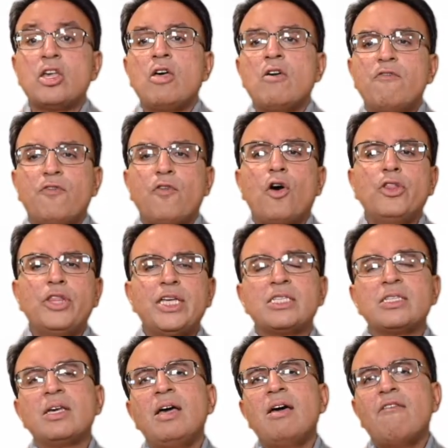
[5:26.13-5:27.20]
for
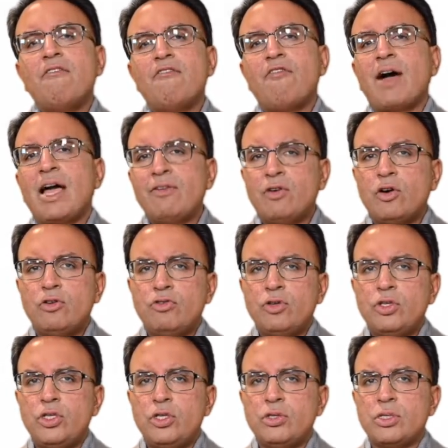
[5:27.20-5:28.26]
this 500
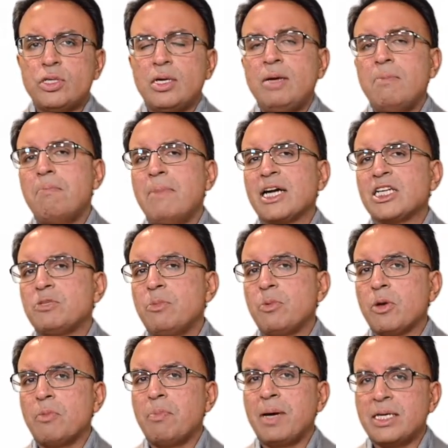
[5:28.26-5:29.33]
user maximum
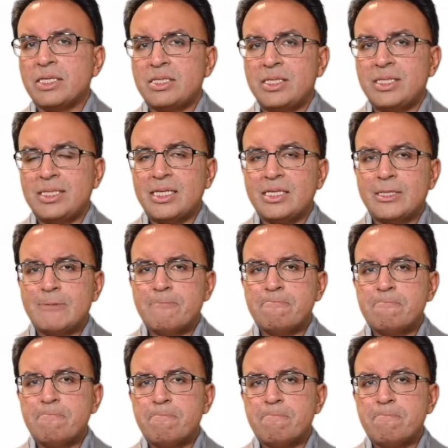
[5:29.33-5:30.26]
capacity system.